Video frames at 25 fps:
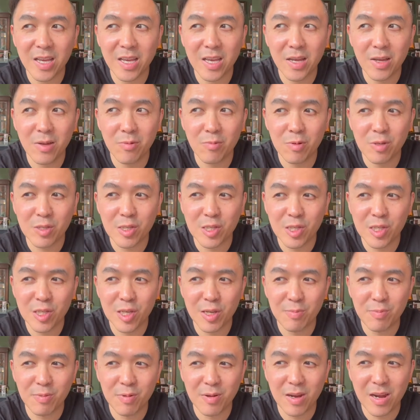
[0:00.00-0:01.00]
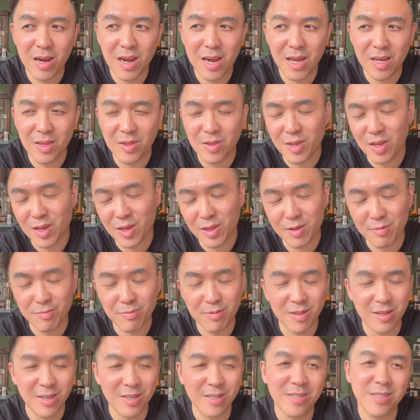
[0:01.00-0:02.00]
it was cheaper at the other
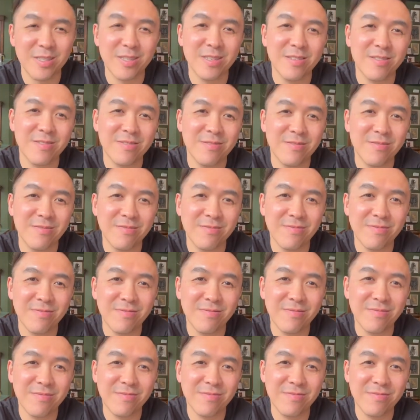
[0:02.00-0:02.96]
place.